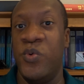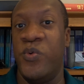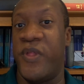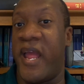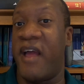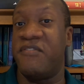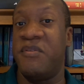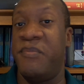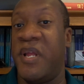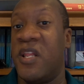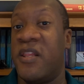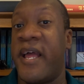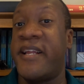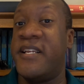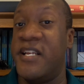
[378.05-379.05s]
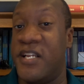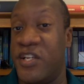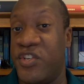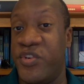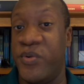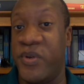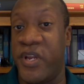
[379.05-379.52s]
they have to be elected
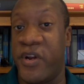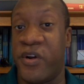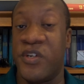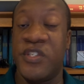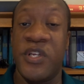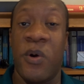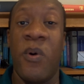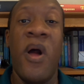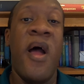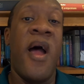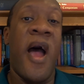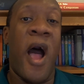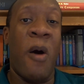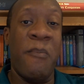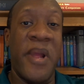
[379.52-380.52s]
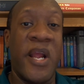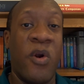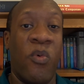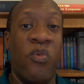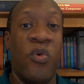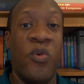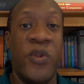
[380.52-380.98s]
in 2 years, so I'll make a
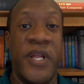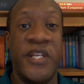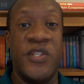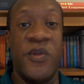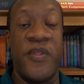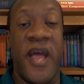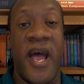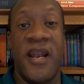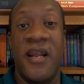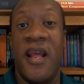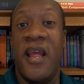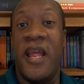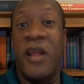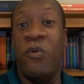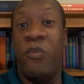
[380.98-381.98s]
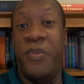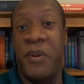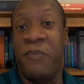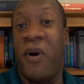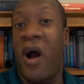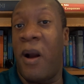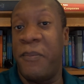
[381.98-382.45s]
ruling so that it will be
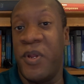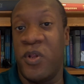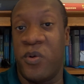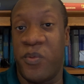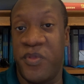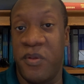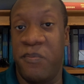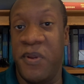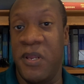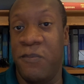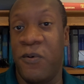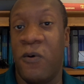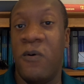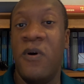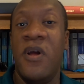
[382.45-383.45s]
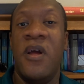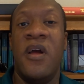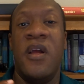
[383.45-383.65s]
popular with the people.